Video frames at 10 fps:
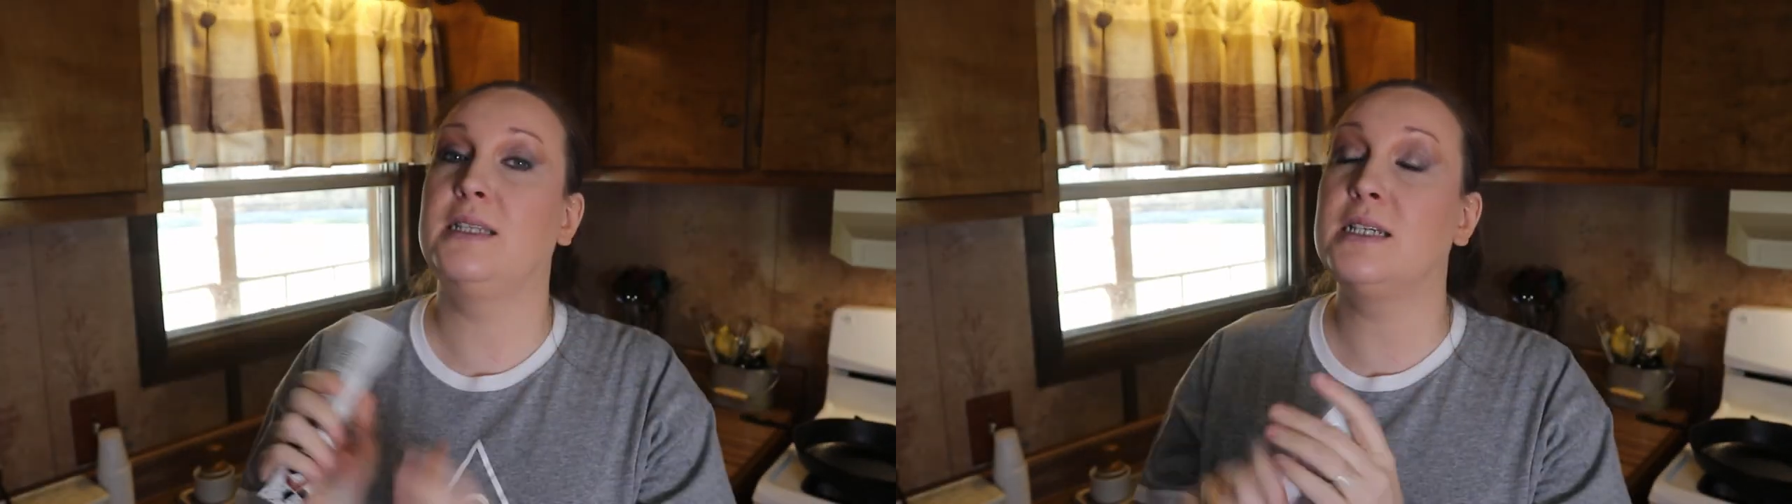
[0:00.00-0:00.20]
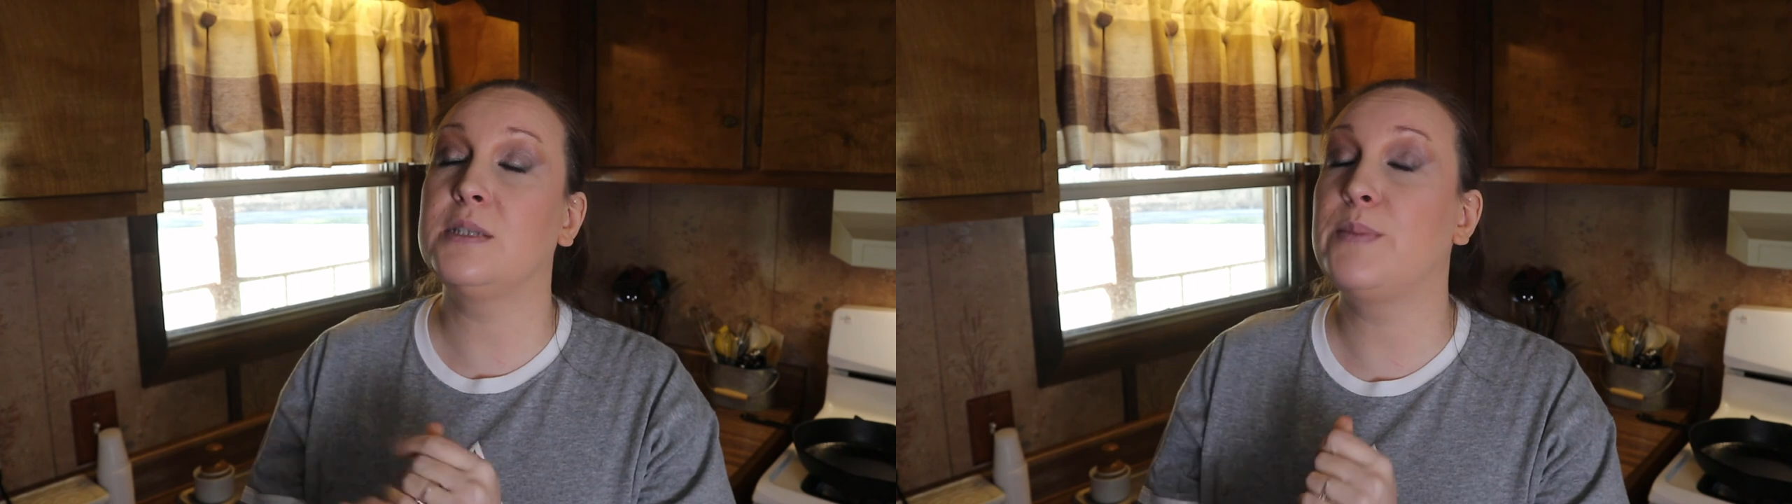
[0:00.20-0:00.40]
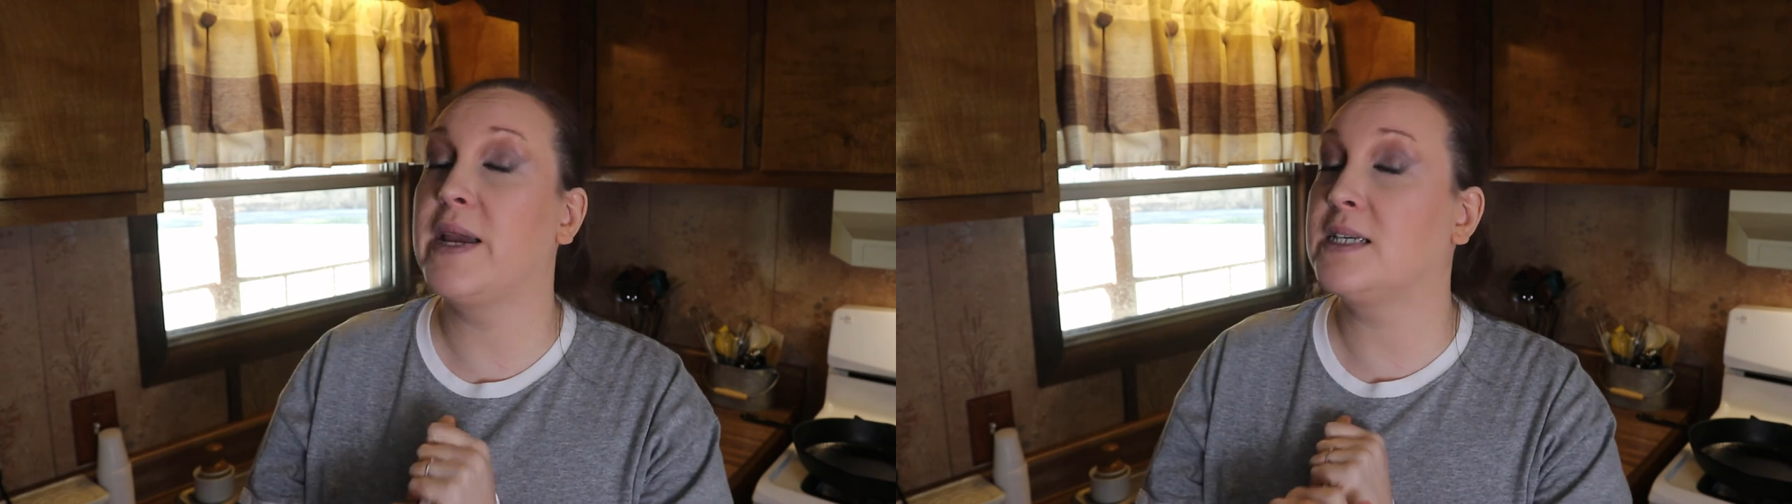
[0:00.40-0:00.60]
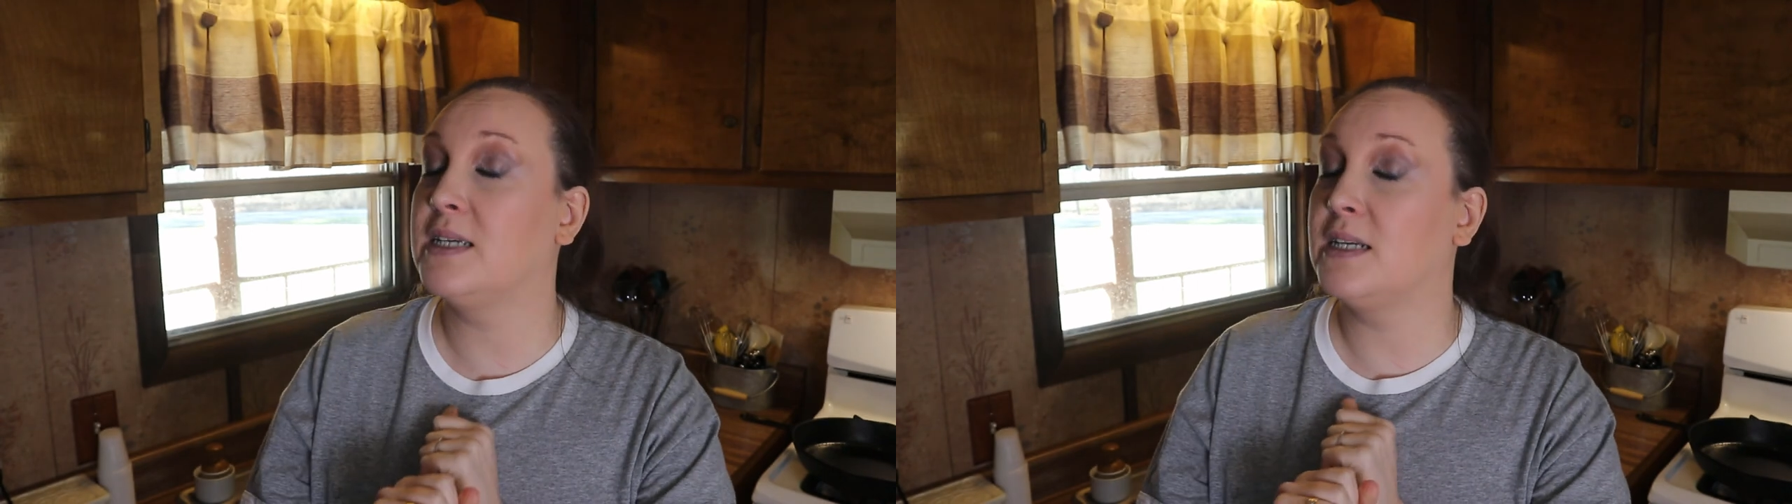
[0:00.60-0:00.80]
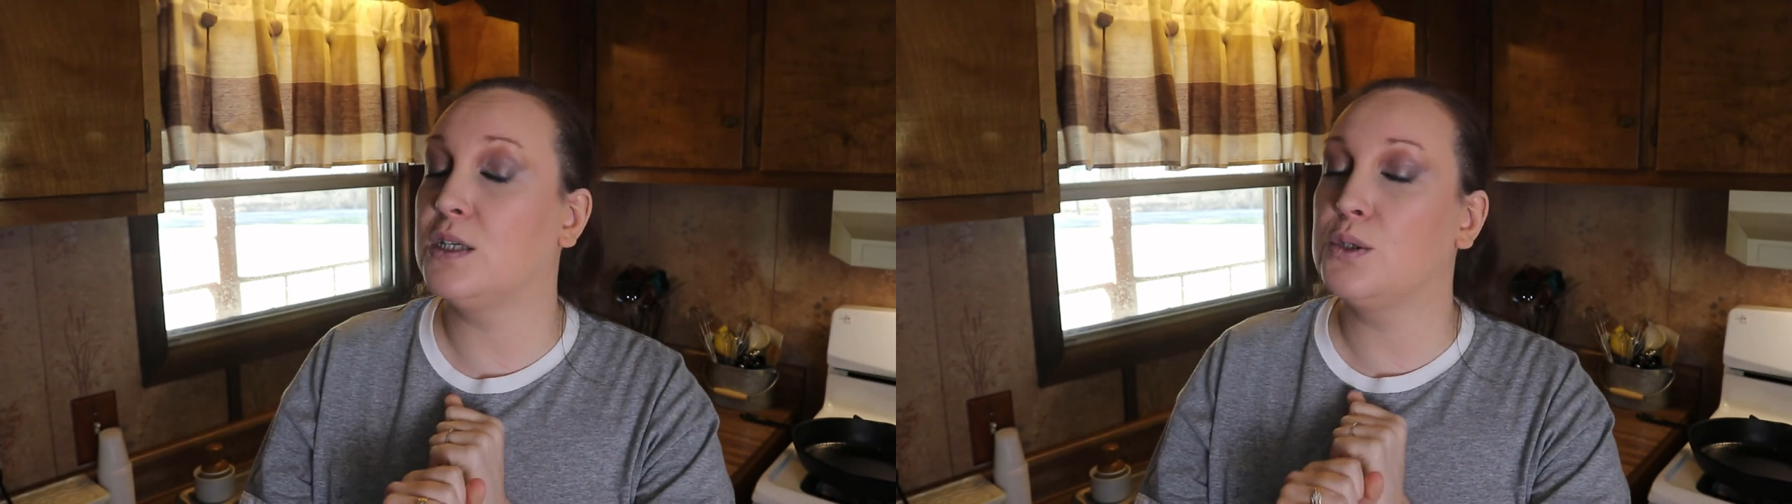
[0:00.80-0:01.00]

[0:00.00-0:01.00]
This makes it